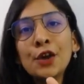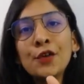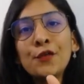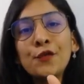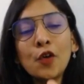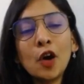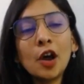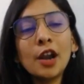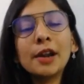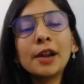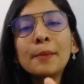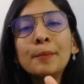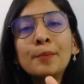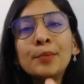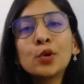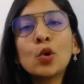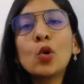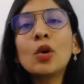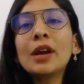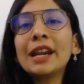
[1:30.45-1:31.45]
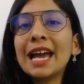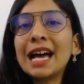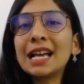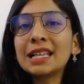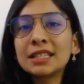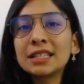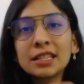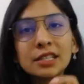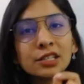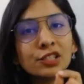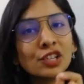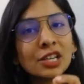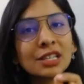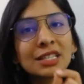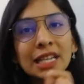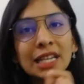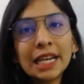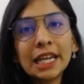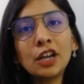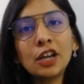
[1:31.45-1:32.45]
for pro classes
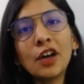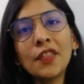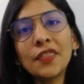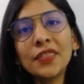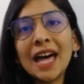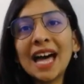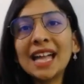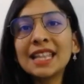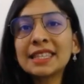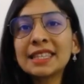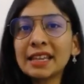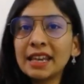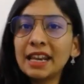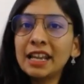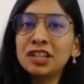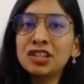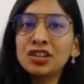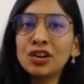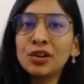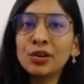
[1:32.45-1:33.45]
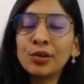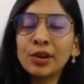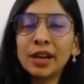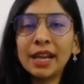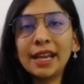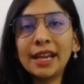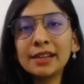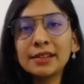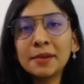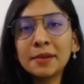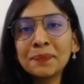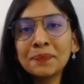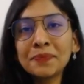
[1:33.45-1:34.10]
just click on that select your grade